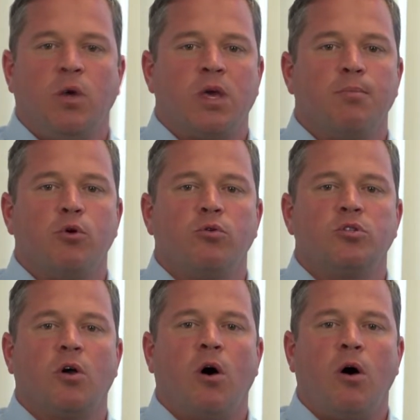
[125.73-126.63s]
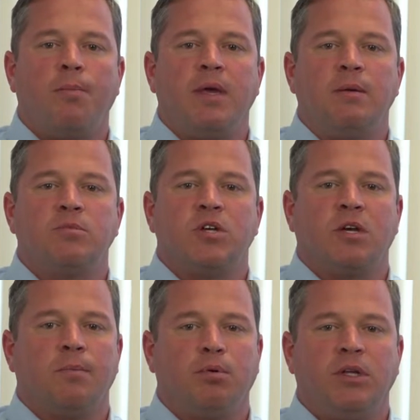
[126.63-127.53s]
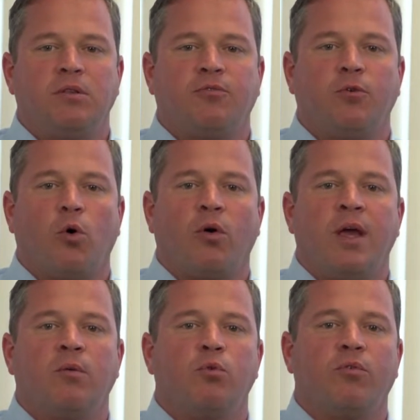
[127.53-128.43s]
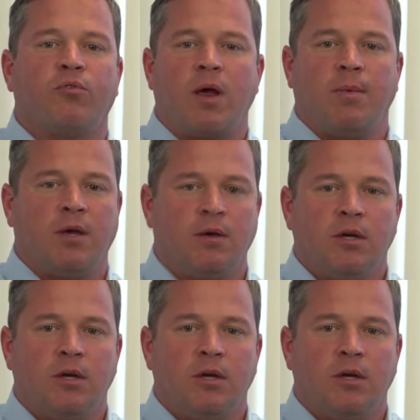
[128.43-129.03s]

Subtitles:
we can produce all beams and complete the floor and roof framing.